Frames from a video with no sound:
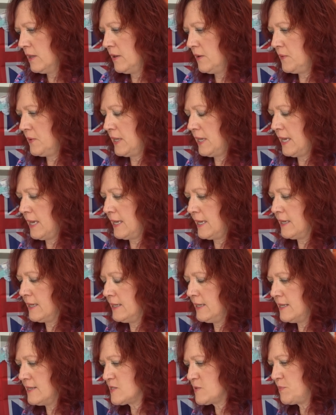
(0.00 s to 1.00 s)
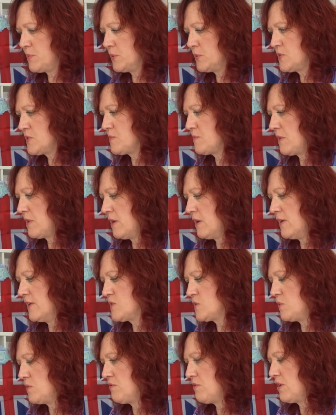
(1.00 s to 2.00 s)
Okay, let's pull some
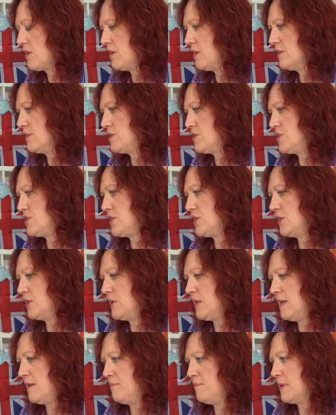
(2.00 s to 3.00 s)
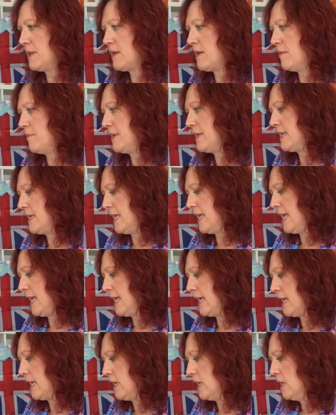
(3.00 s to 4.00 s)
cards with regard to him becoming
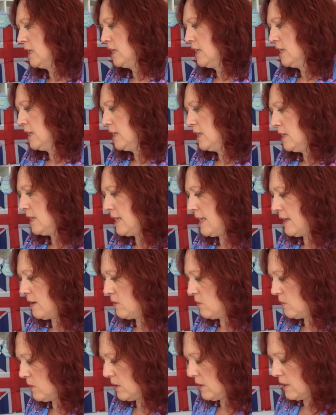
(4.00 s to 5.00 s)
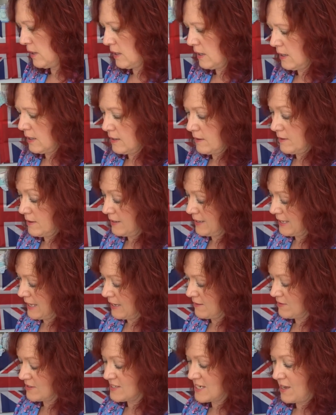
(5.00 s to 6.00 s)
king. Now,
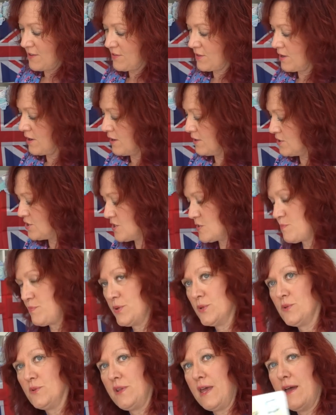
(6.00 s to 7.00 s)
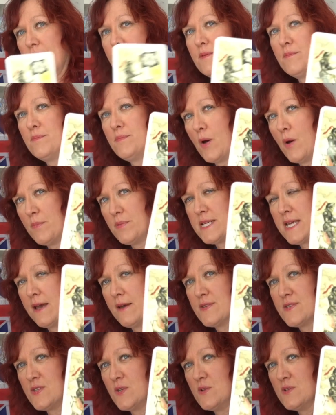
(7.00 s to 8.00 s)
again, the death card just popped
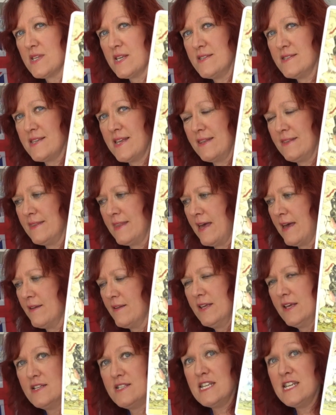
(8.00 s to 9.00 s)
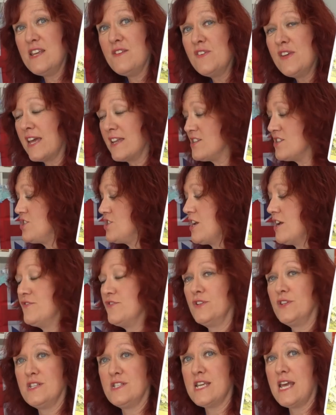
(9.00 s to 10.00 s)
out as soon as I said that. Didn't even get to
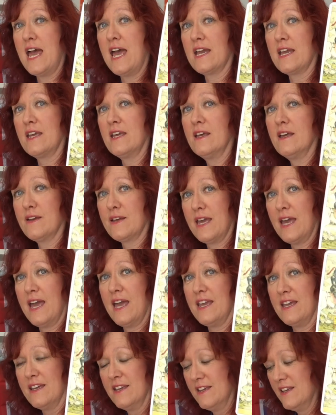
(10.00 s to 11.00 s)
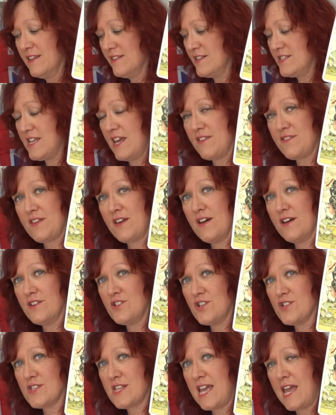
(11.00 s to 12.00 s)
shuffle the deck, okay? The death
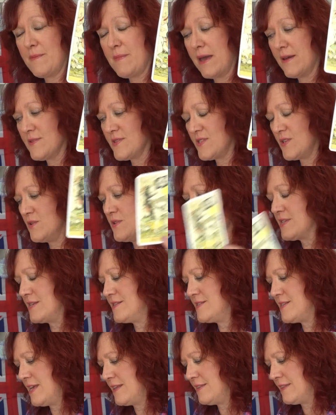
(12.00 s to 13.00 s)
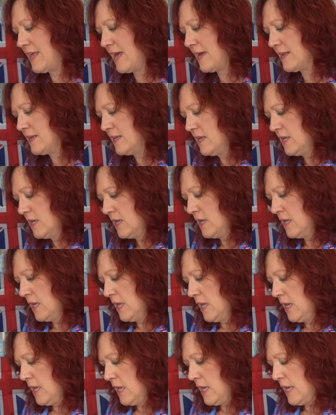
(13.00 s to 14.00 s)
card just came out as soon as I said that.
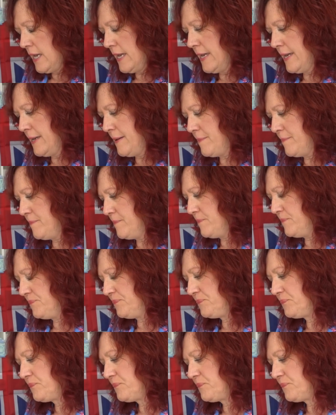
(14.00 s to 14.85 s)
I